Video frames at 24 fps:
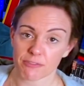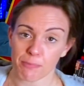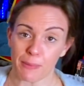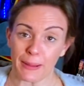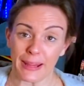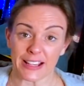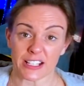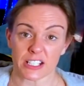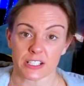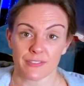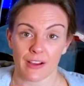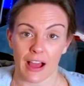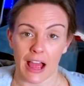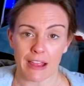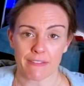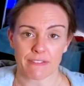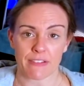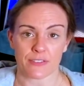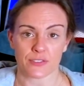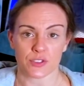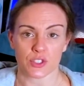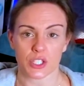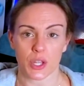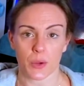PS5,
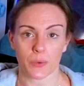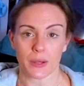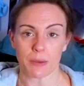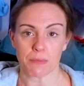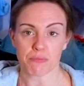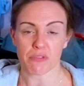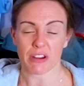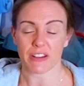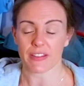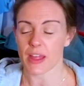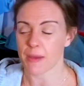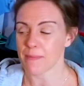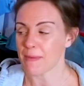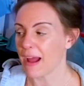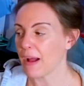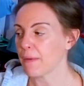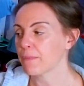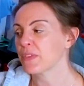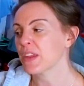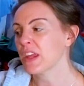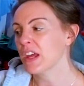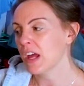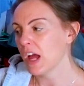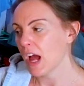if Sony bring them out,
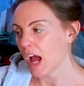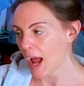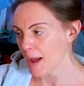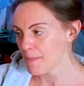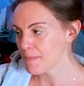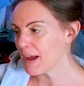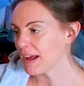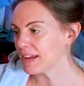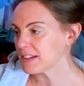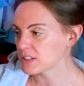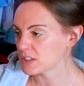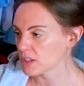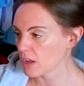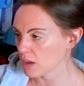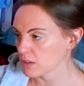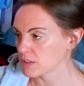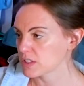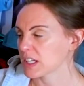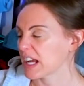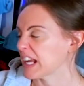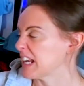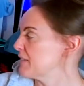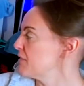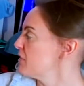I might start to
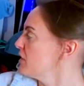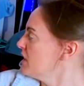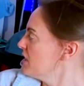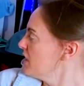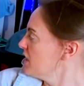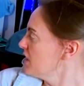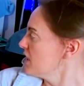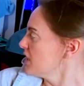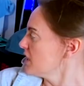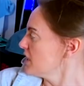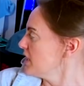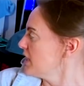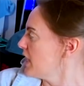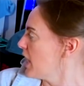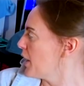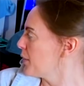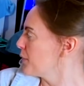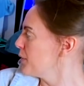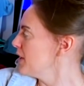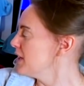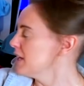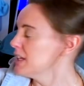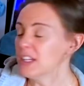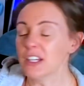kind of, you know,
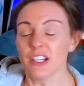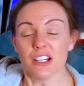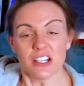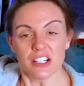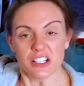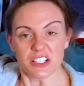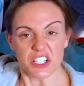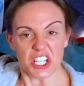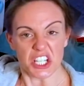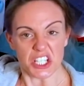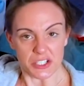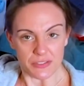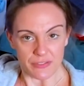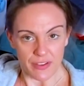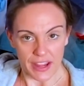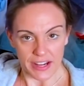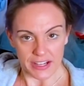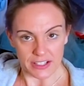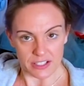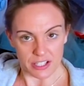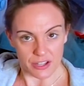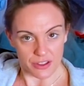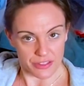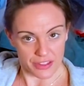
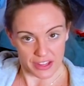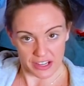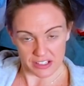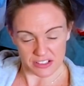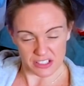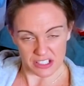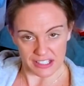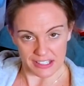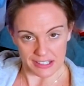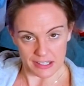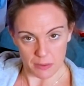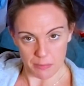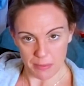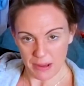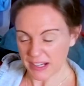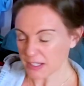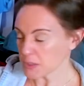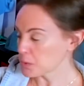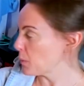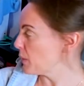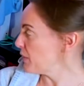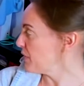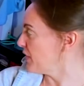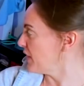titivate things a little bit
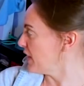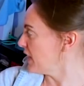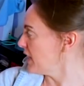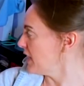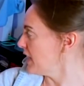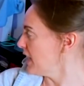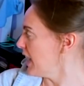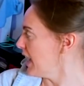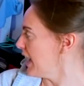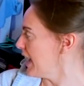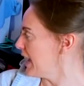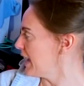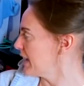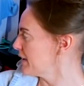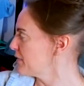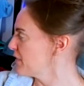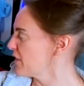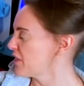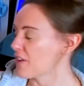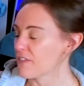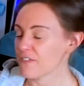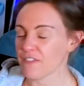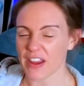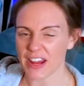with the
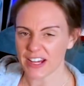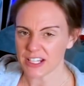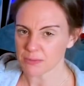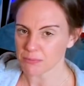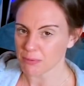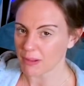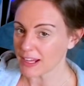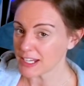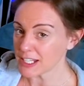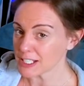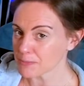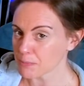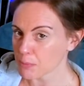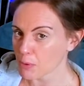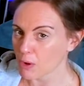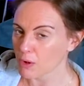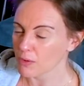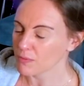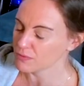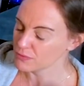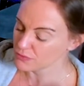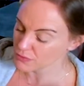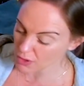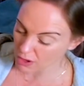faceplates, but
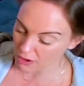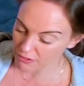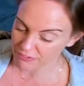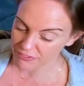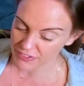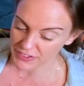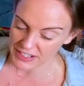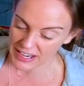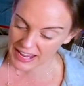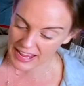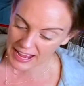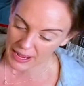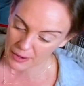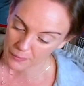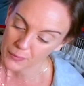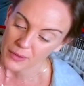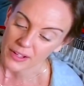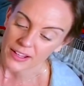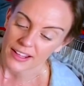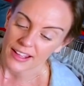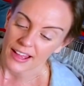not for now.